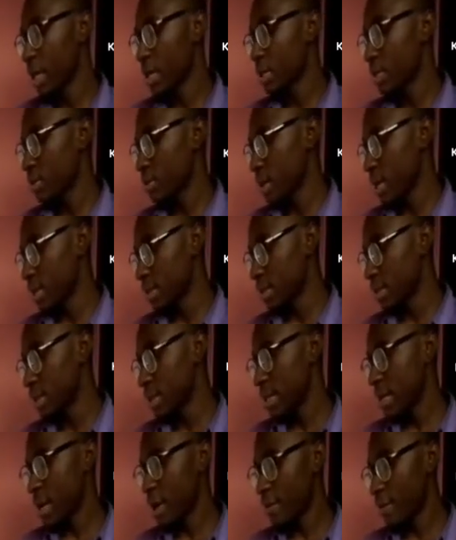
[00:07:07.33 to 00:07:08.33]
So, and
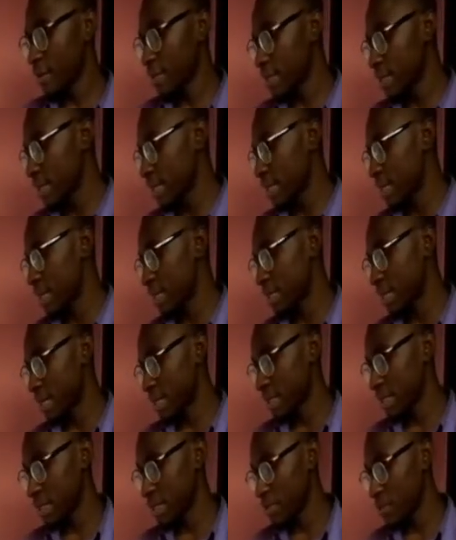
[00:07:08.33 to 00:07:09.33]
having said that,
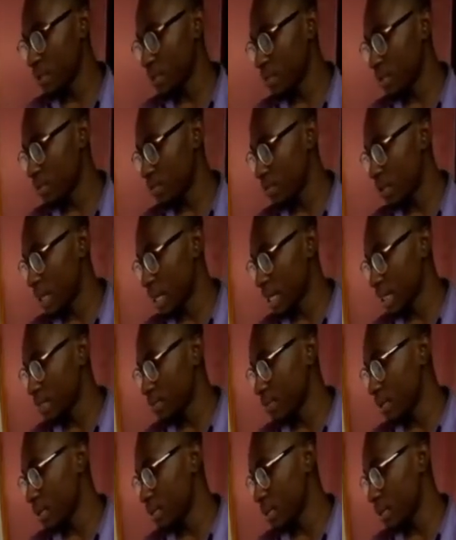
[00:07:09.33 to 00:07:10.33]
that's
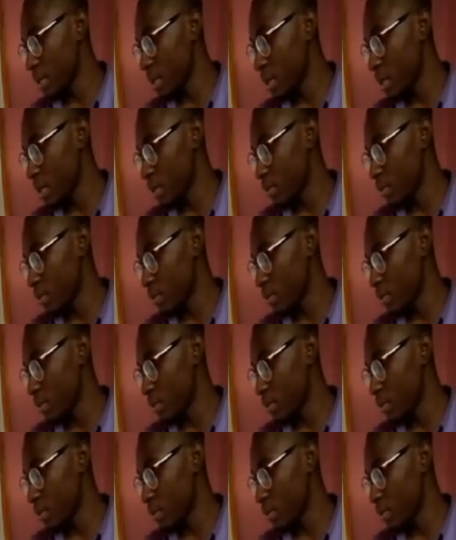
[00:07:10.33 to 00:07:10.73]
majorly